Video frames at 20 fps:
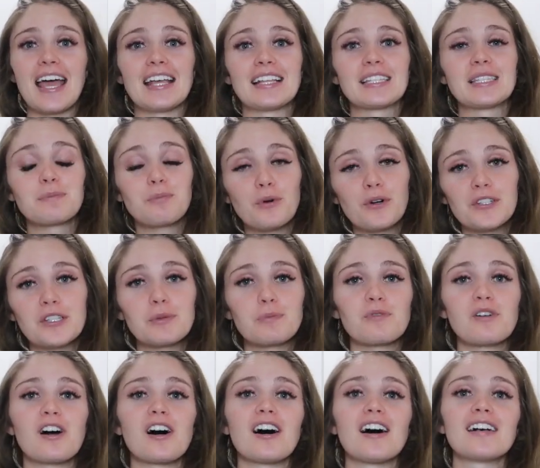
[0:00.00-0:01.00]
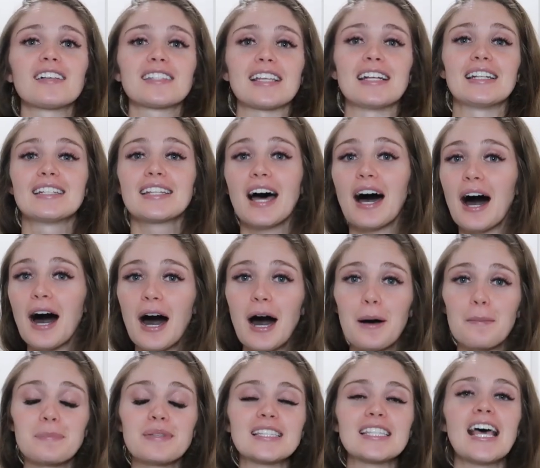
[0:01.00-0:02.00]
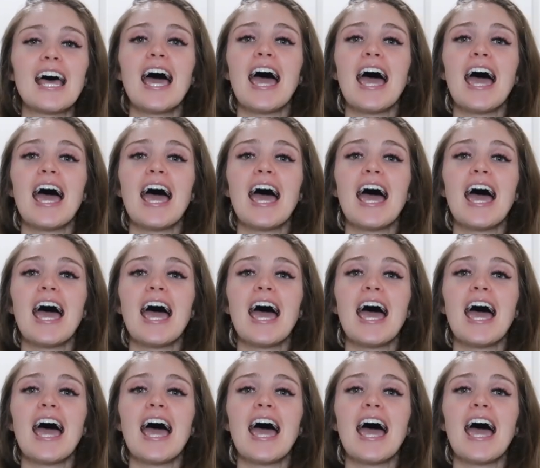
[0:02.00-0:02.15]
and sports bras and tops.